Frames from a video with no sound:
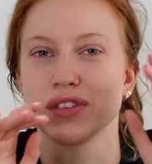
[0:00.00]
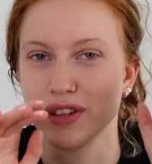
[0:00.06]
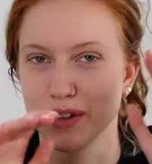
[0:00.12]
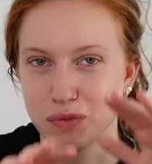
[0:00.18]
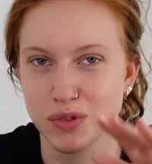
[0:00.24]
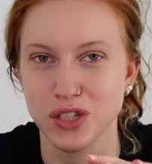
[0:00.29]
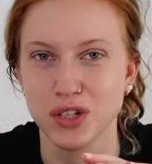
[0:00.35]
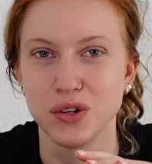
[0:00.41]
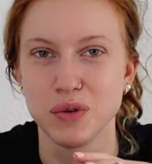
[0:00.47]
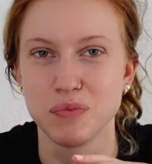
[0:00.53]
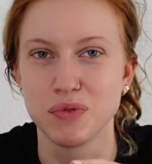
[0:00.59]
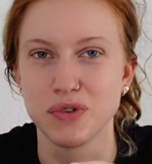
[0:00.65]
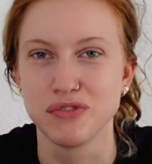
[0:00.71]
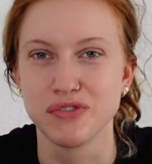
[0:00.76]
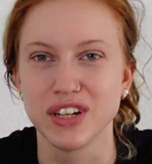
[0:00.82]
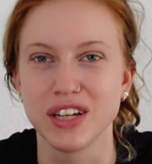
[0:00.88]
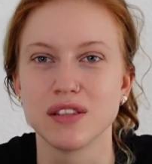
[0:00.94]
I'm still
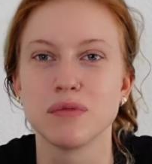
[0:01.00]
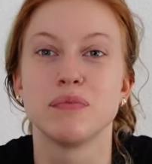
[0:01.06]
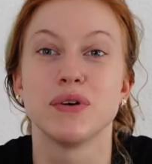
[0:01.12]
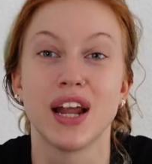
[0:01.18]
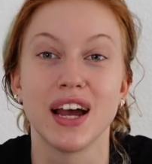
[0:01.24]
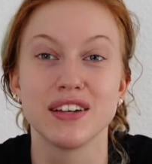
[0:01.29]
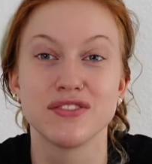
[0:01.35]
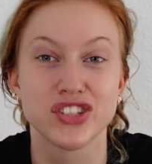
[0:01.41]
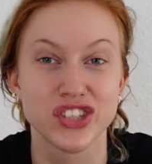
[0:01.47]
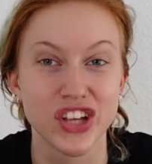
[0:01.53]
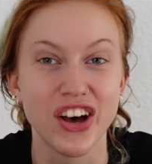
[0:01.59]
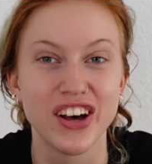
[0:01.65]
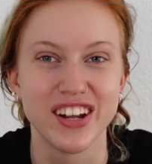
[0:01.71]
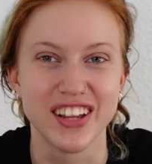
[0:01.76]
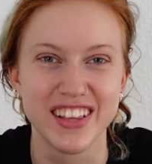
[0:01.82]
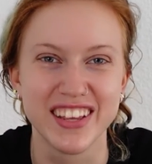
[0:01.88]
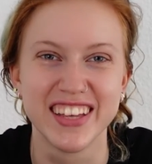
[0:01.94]
improving it, but I've
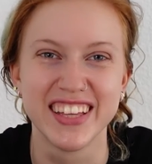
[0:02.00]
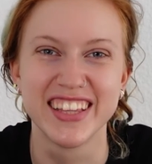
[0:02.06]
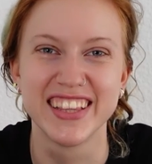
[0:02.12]
started